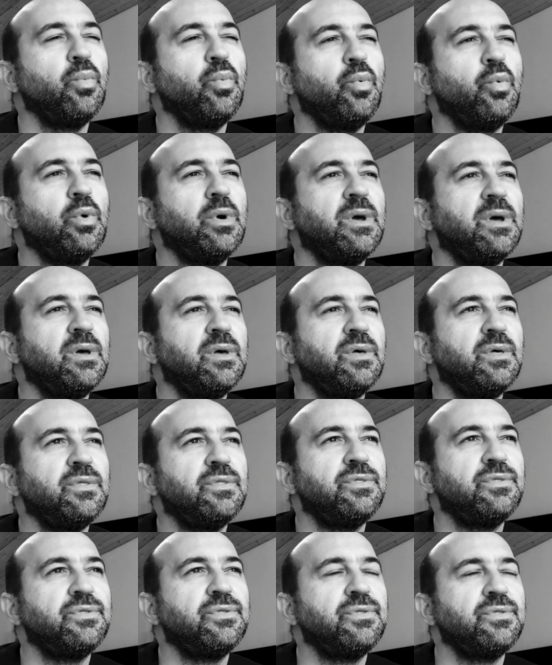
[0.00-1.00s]
with
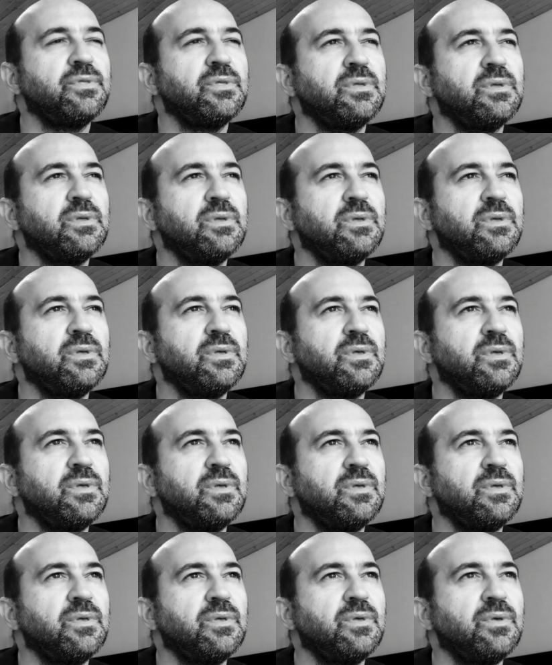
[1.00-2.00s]

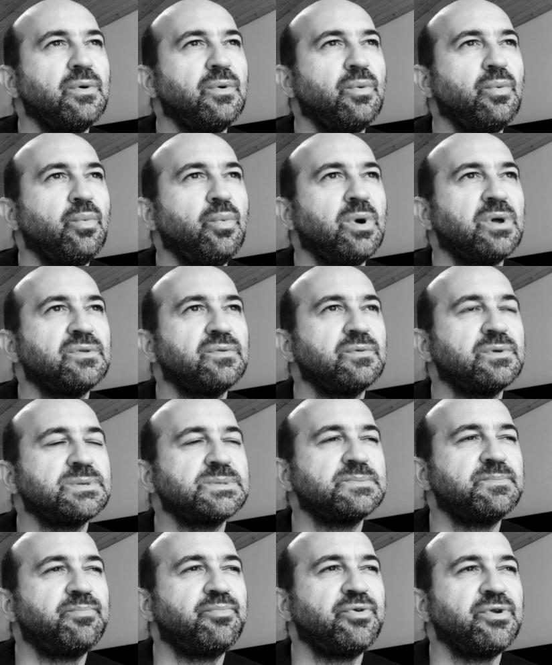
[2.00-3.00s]
what
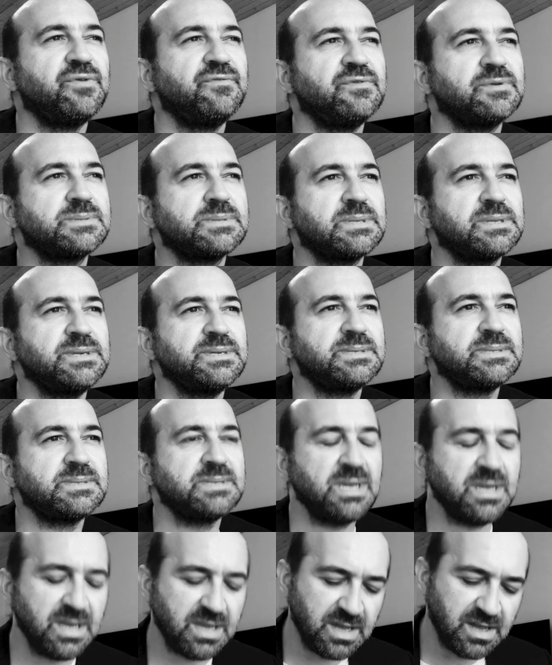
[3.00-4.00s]
was previously
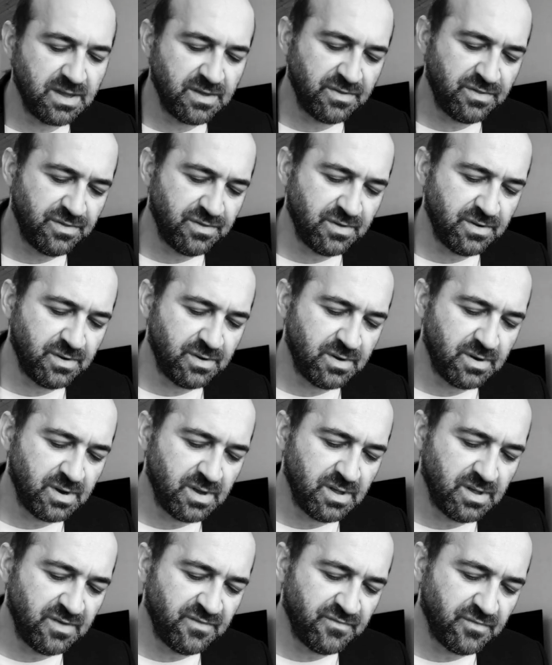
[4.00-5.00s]
said, the
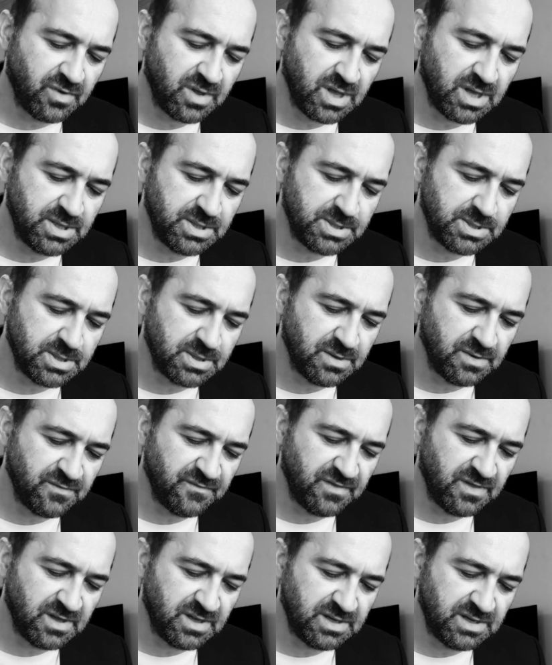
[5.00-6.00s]
evocation
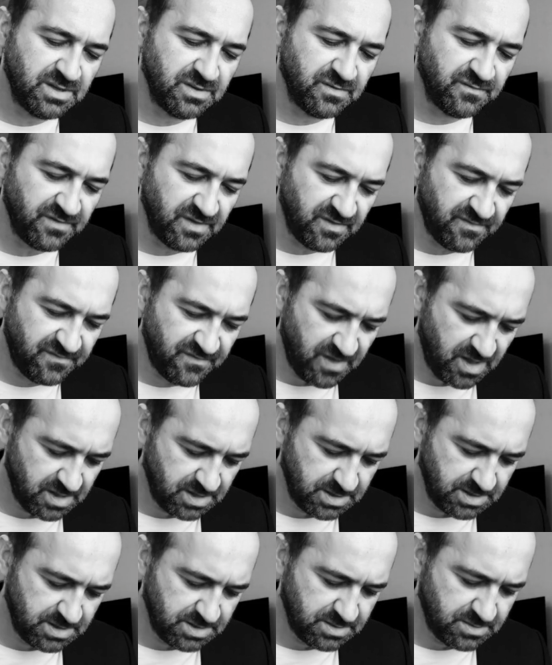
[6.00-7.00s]
of the idea of event,
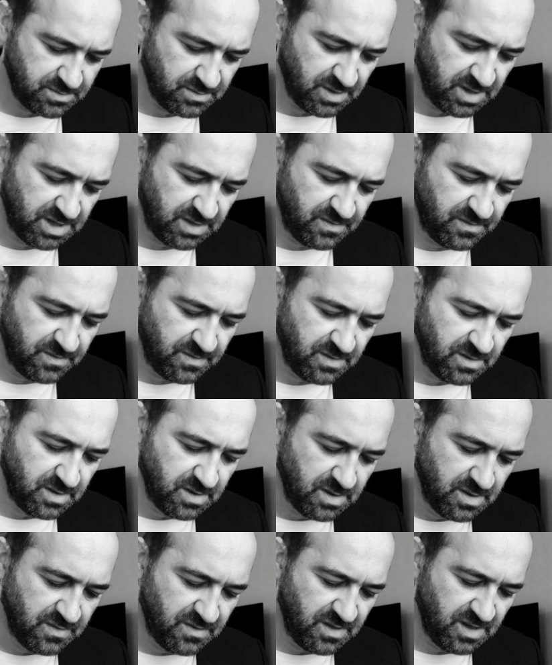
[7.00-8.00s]
right?
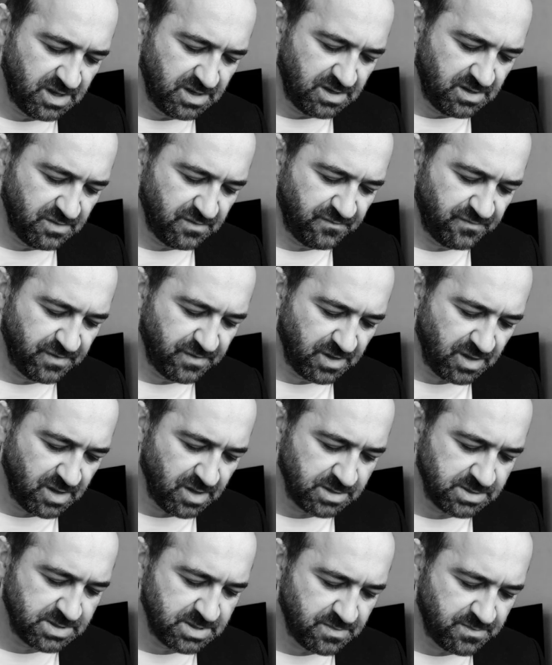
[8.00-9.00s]
The idea of the
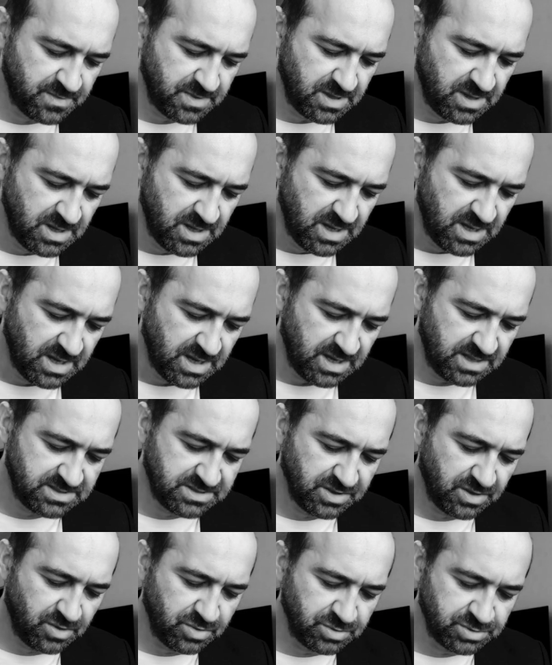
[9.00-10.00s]
concept as
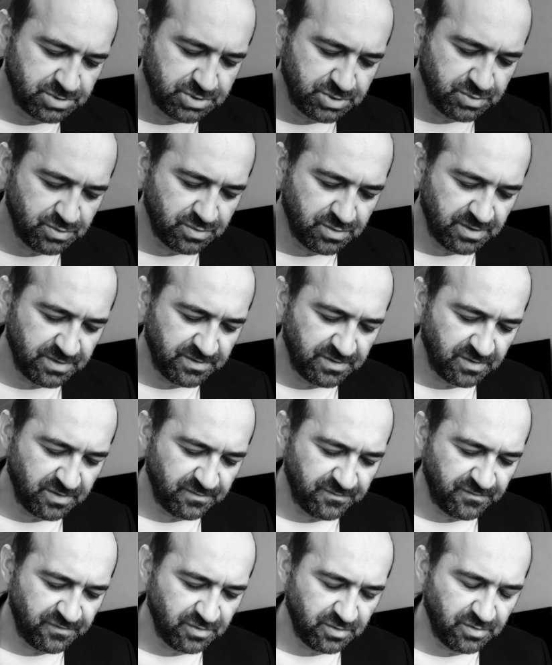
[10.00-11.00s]
the contour and the
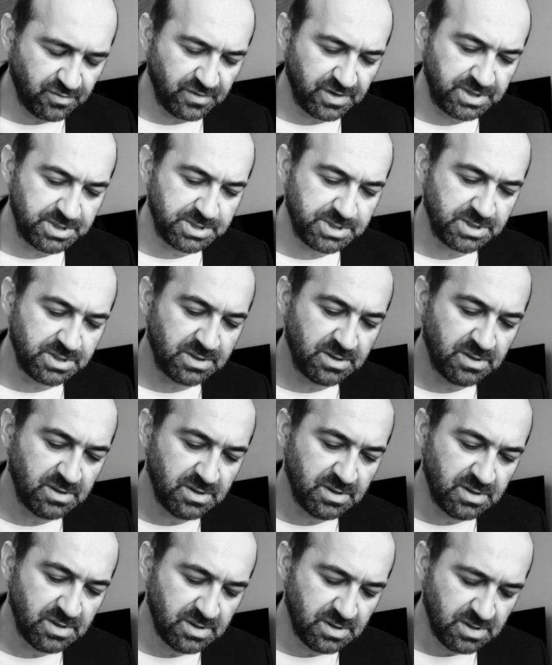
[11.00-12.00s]
configuration,
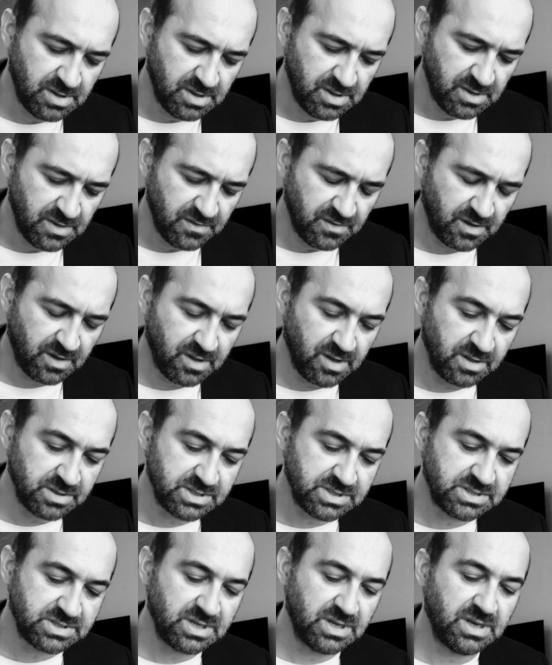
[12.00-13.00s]
the
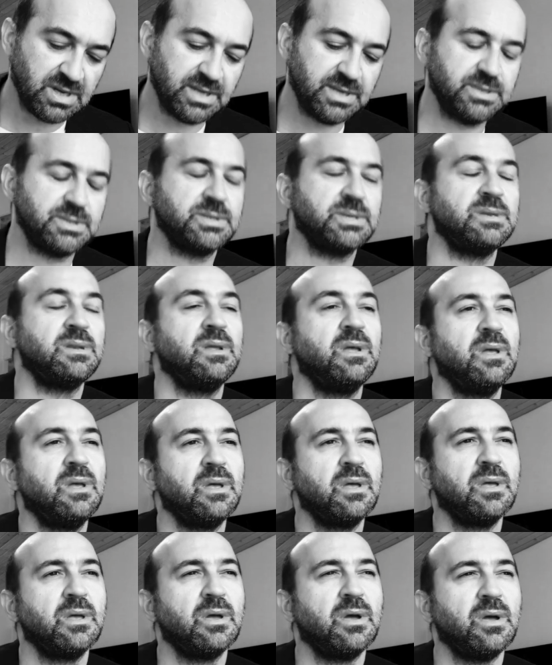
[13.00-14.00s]
constellation
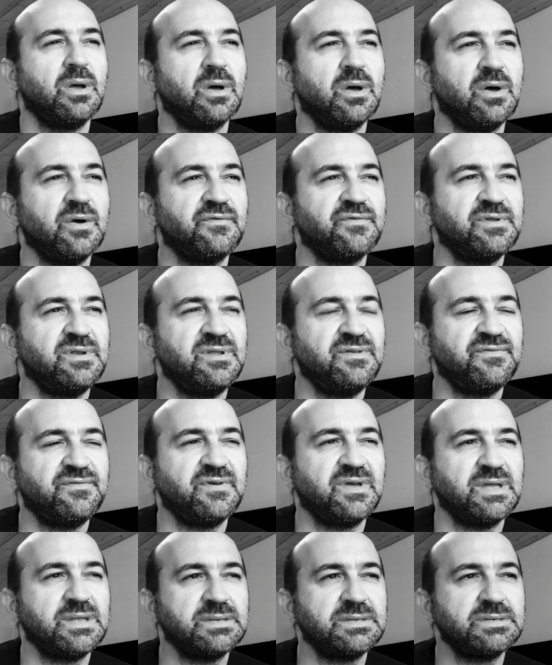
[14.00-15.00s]
of an
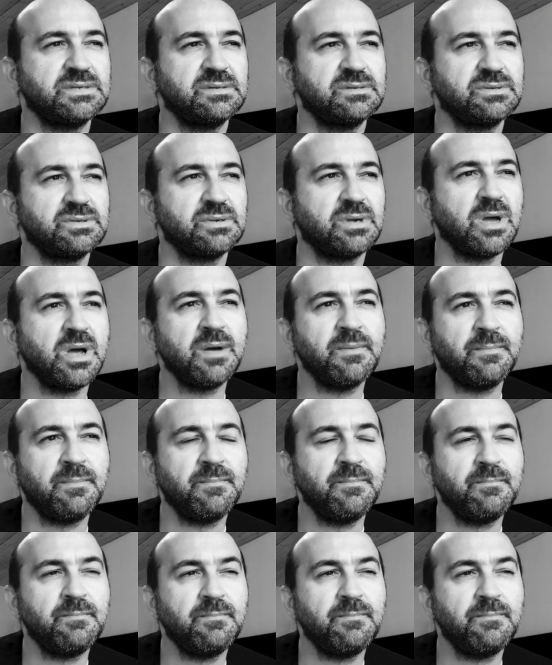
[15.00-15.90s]
event to come.